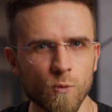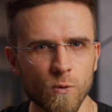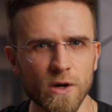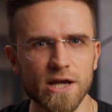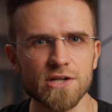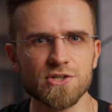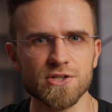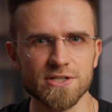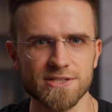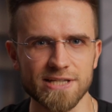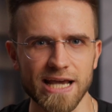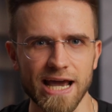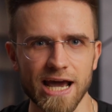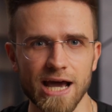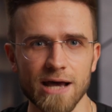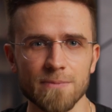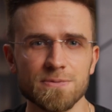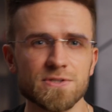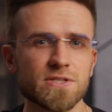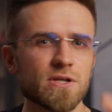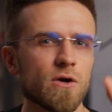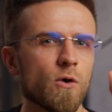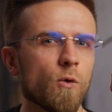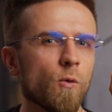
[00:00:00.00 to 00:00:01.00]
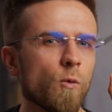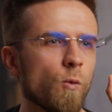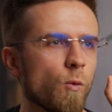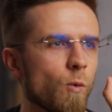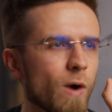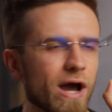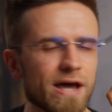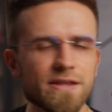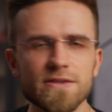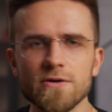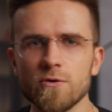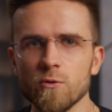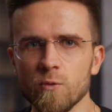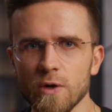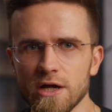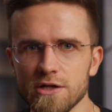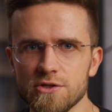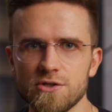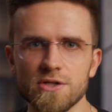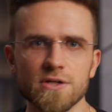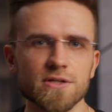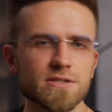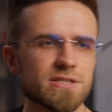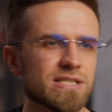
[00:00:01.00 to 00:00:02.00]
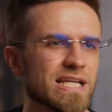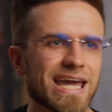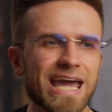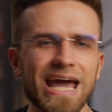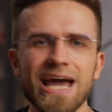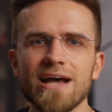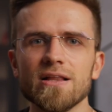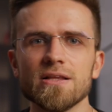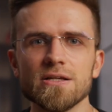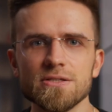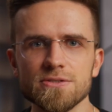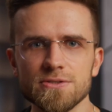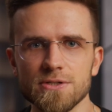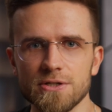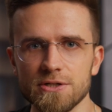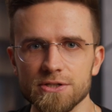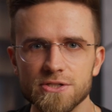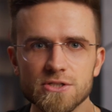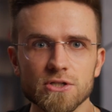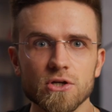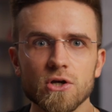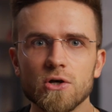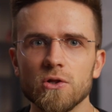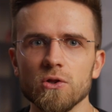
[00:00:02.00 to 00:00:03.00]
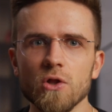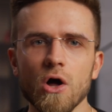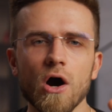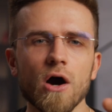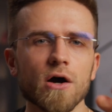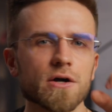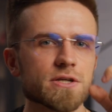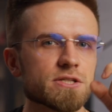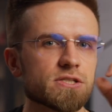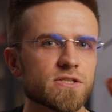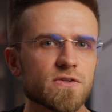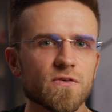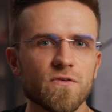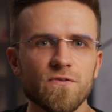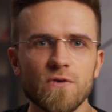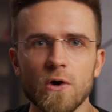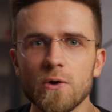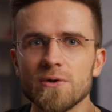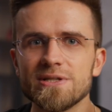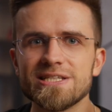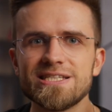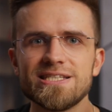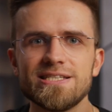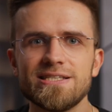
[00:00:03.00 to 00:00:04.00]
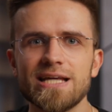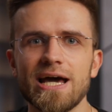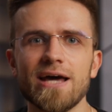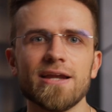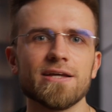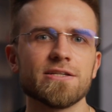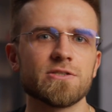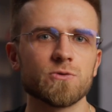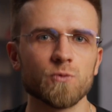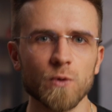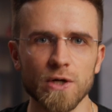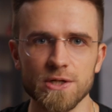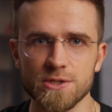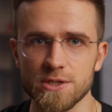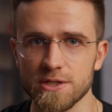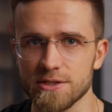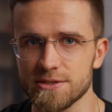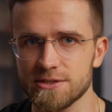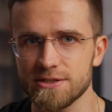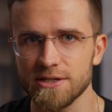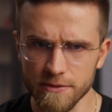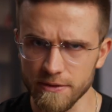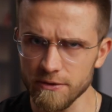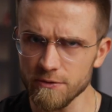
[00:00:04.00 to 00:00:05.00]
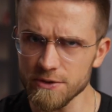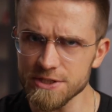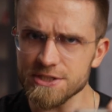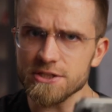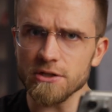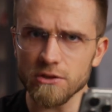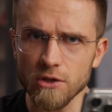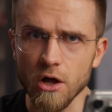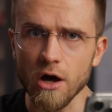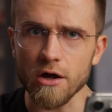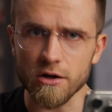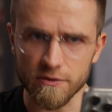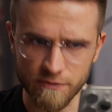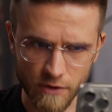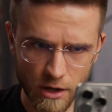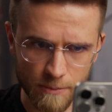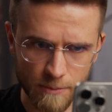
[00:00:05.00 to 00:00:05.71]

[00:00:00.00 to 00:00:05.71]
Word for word: widgets apps, weather widgets, calendars, clocks, phone status widgets. There is a lot of